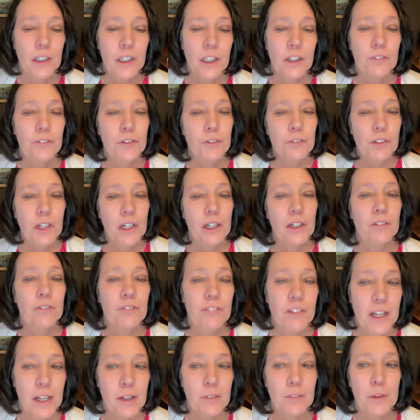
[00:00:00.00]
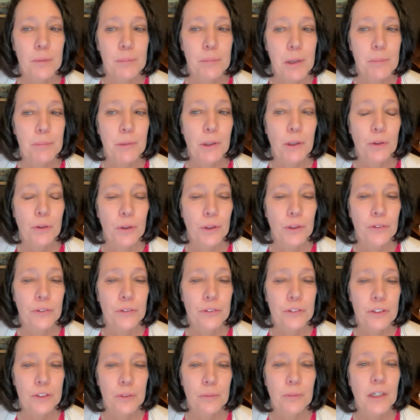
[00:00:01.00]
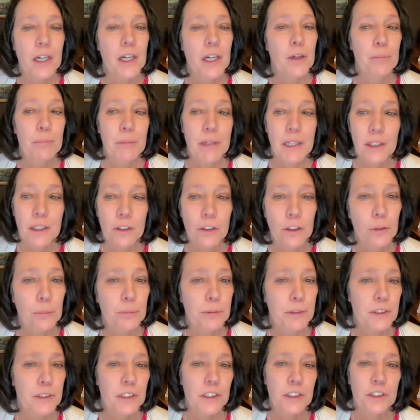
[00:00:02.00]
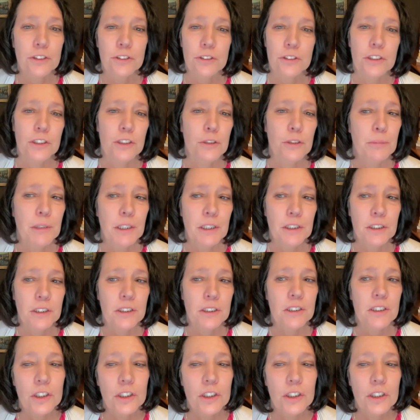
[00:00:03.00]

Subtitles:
if you've got a family member going through some kind of medical procedure, the dementia,